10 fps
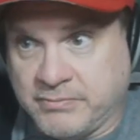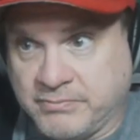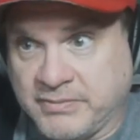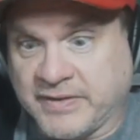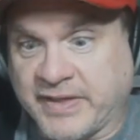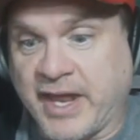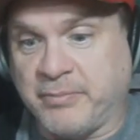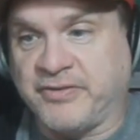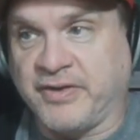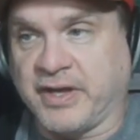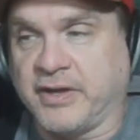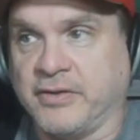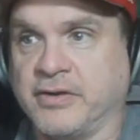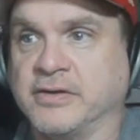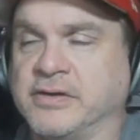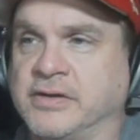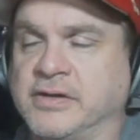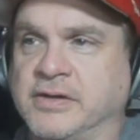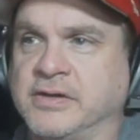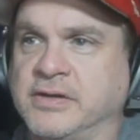Like that in particular.
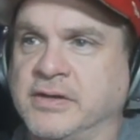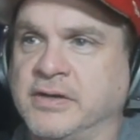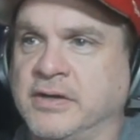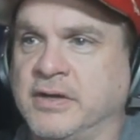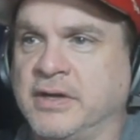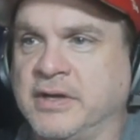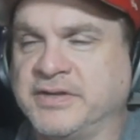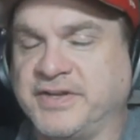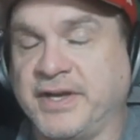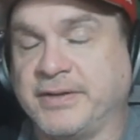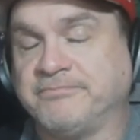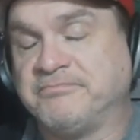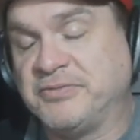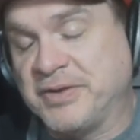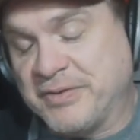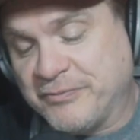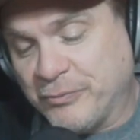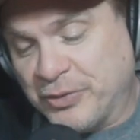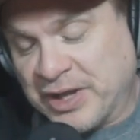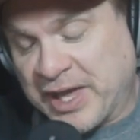See,
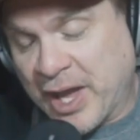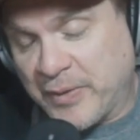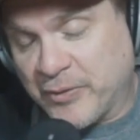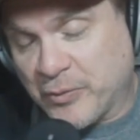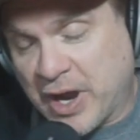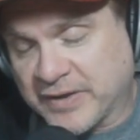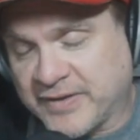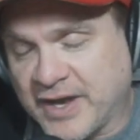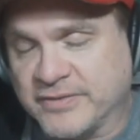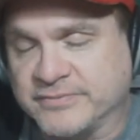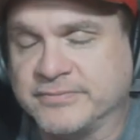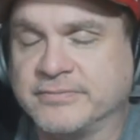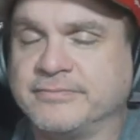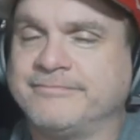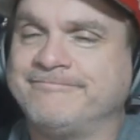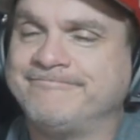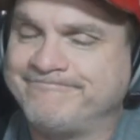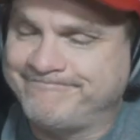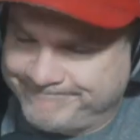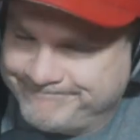when they carried the rock down,
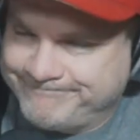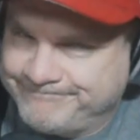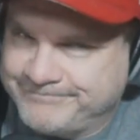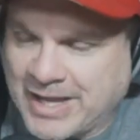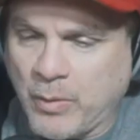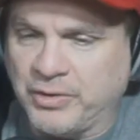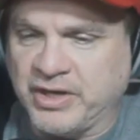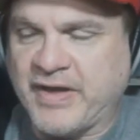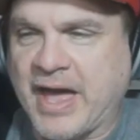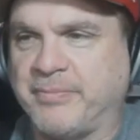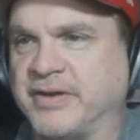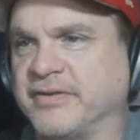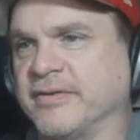that wouldn't have happened.